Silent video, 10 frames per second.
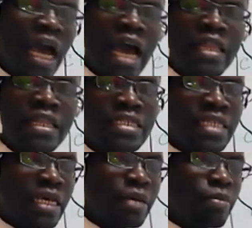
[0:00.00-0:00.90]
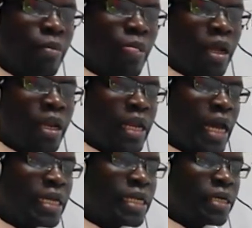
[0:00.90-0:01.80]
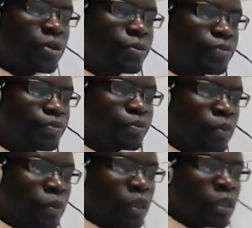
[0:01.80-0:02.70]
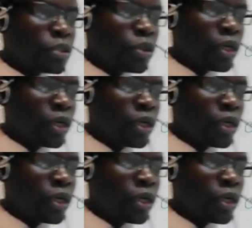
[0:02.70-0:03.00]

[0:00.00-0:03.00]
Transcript: and the same nadir. So